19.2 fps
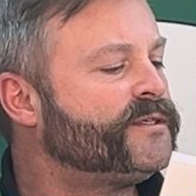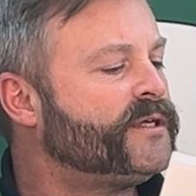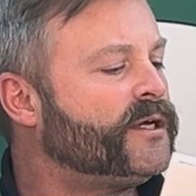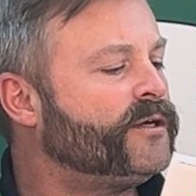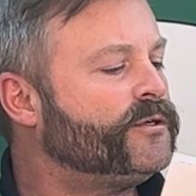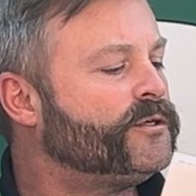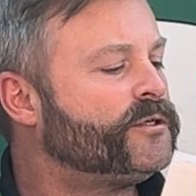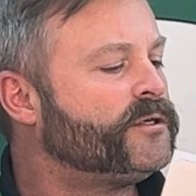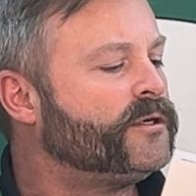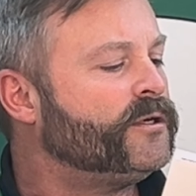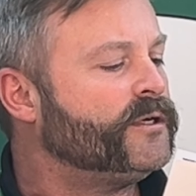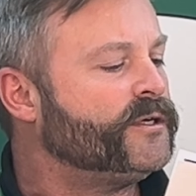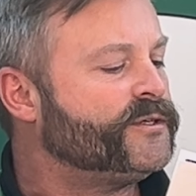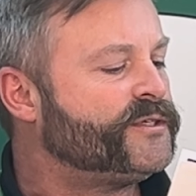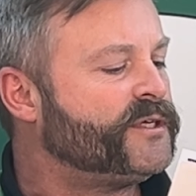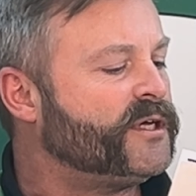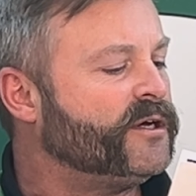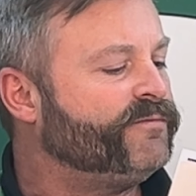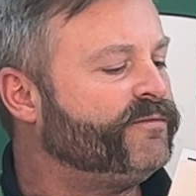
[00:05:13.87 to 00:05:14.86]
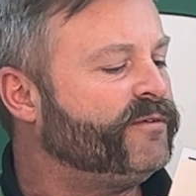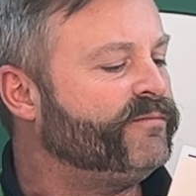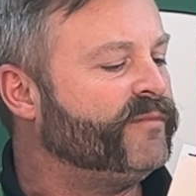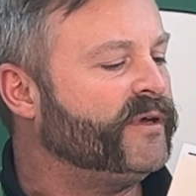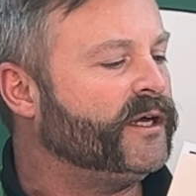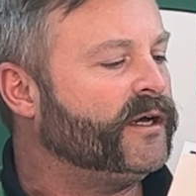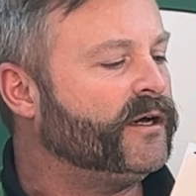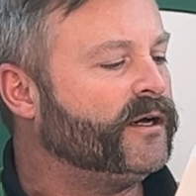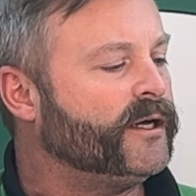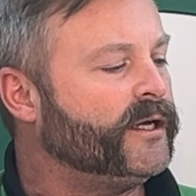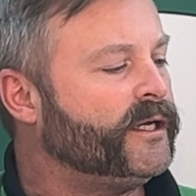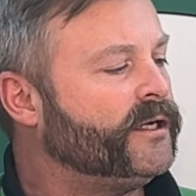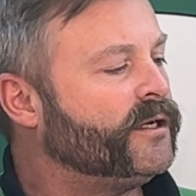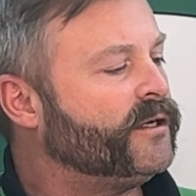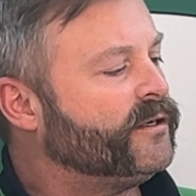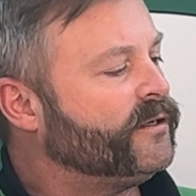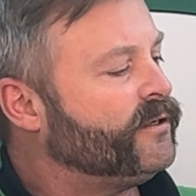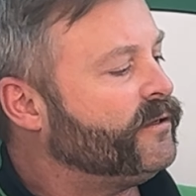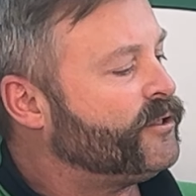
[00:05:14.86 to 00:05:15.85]
Don't shoot yourself in the eye.
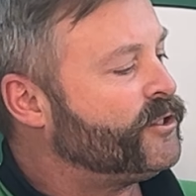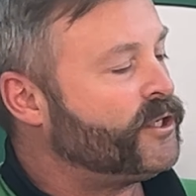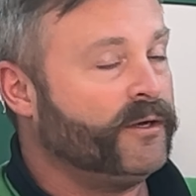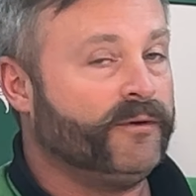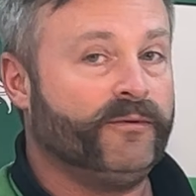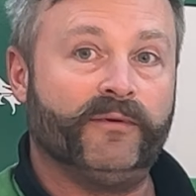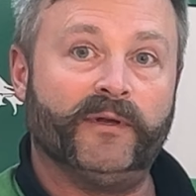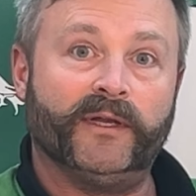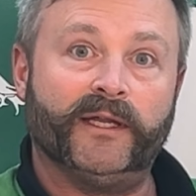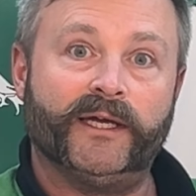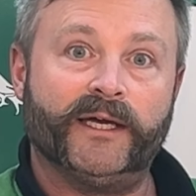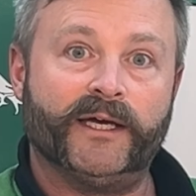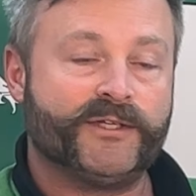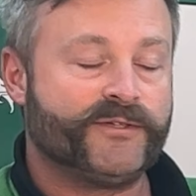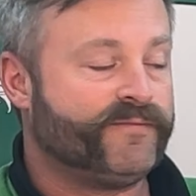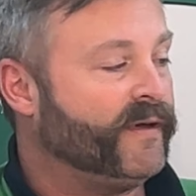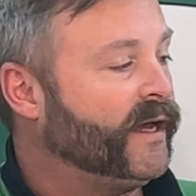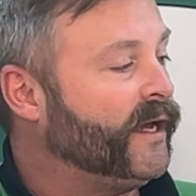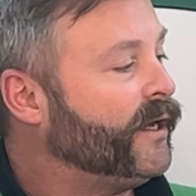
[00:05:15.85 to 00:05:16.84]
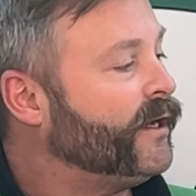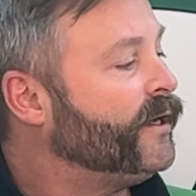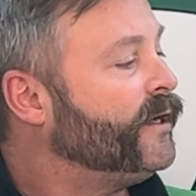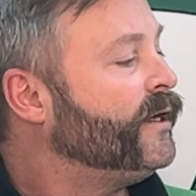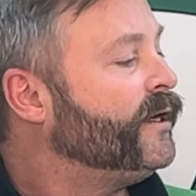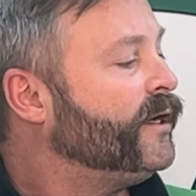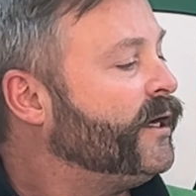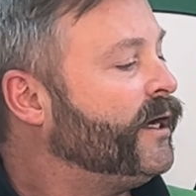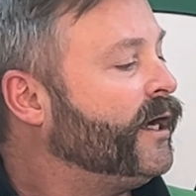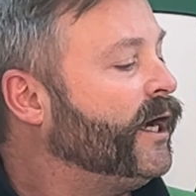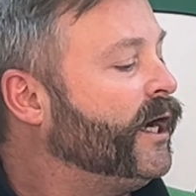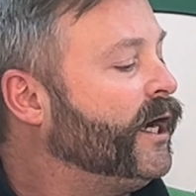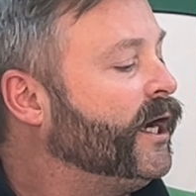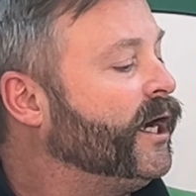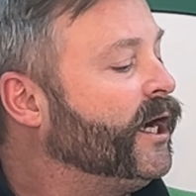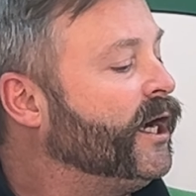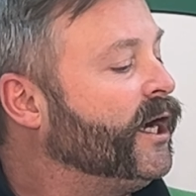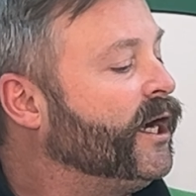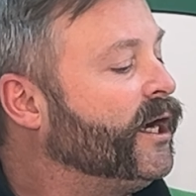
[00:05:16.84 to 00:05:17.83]
Genuinely has that.
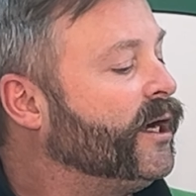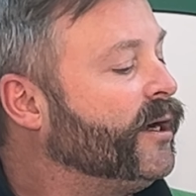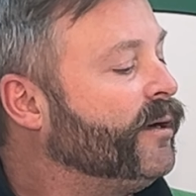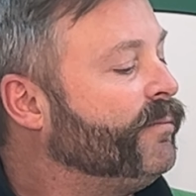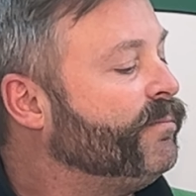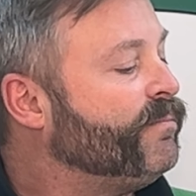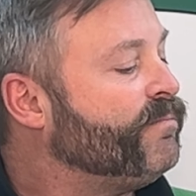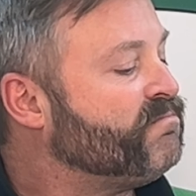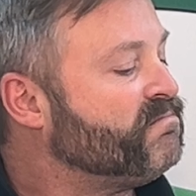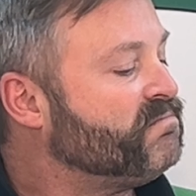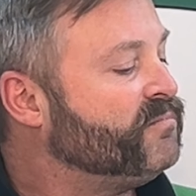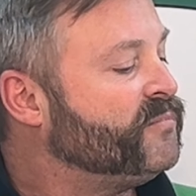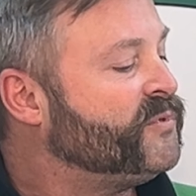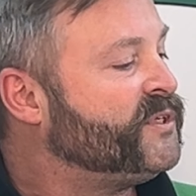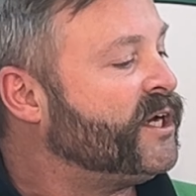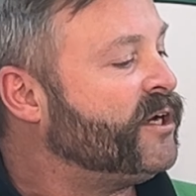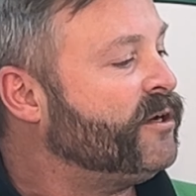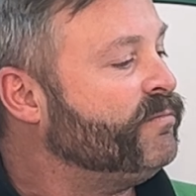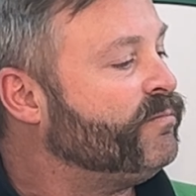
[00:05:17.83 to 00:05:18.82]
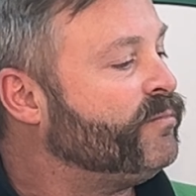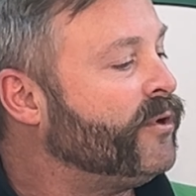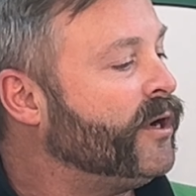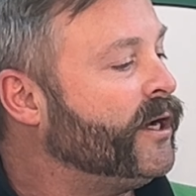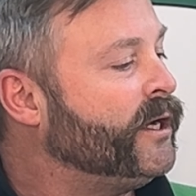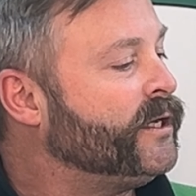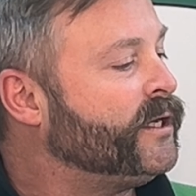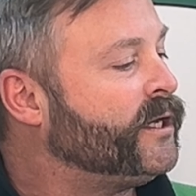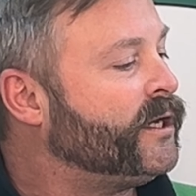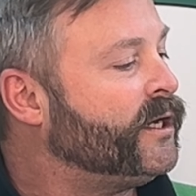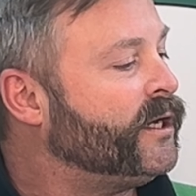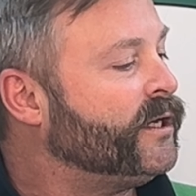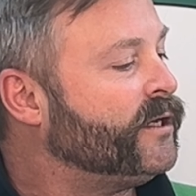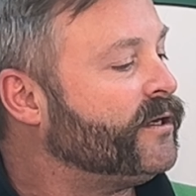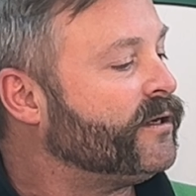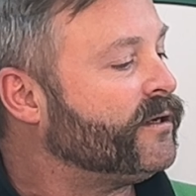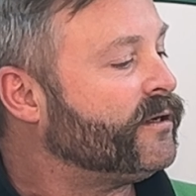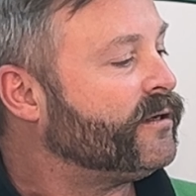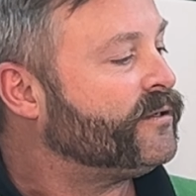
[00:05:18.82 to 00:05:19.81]
Don't break
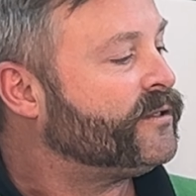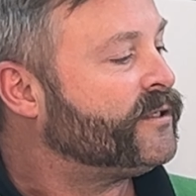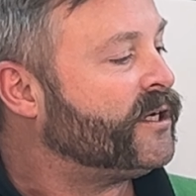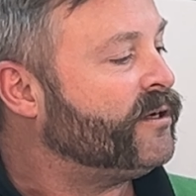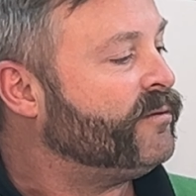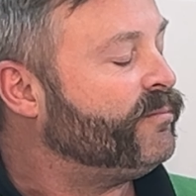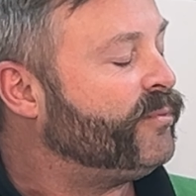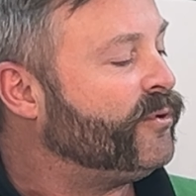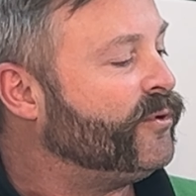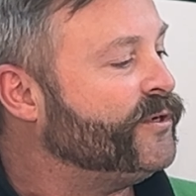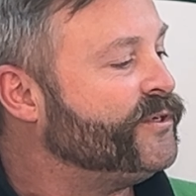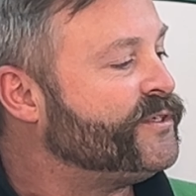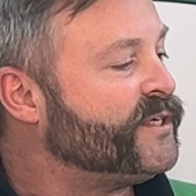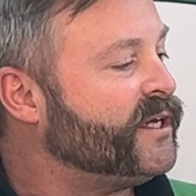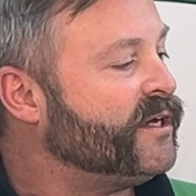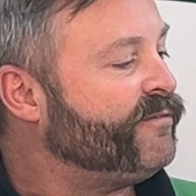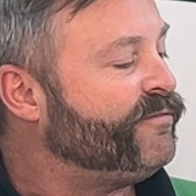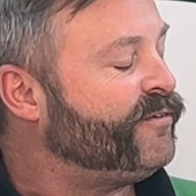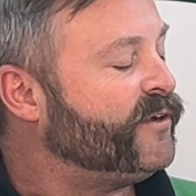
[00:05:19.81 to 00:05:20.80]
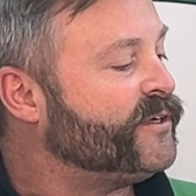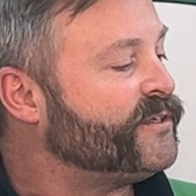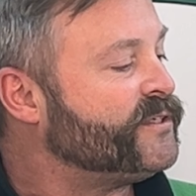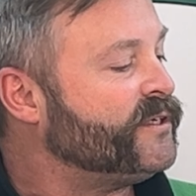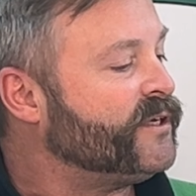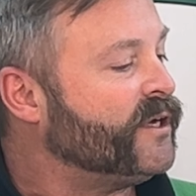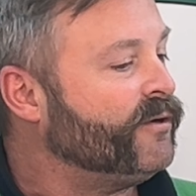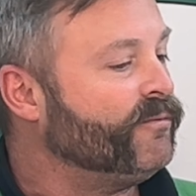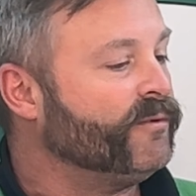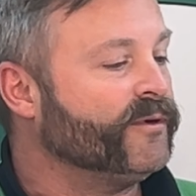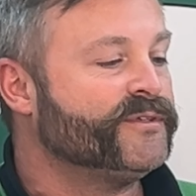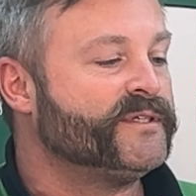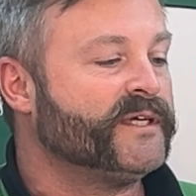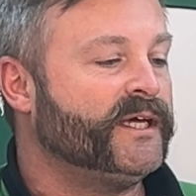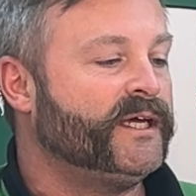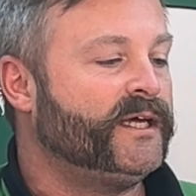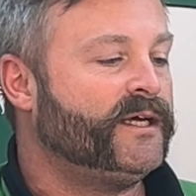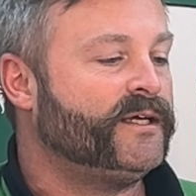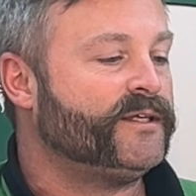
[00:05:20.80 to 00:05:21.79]
it. Don't point it at things you don't want to
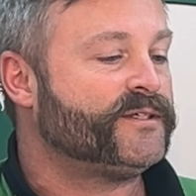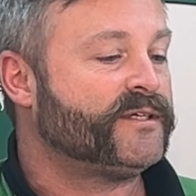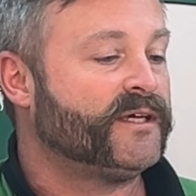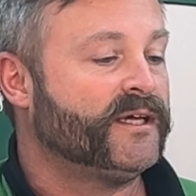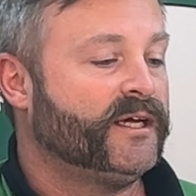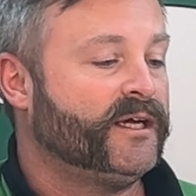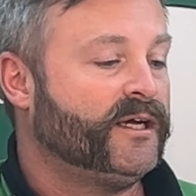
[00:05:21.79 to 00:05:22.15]
hit.